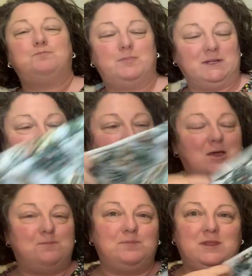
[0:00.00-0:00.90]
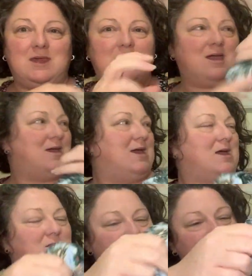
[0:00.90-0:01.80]
But yeah,
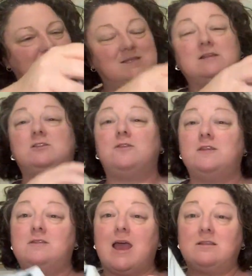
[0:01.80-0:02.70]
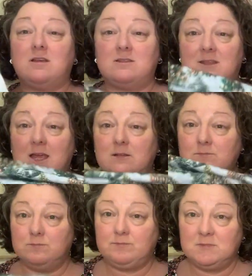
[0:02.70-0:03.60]
how nice is that? So this, as I said,
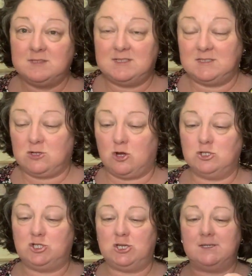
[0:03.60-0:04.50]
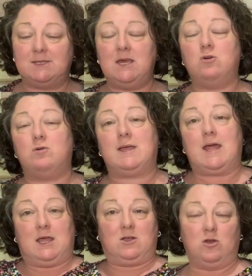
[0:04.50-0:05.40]
this is cotton jersey,
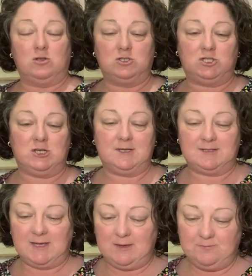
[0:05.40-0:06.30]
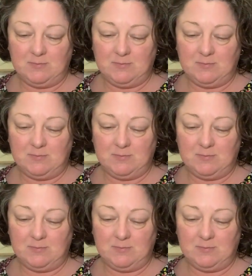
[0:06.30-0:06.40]
organic cotton jersey.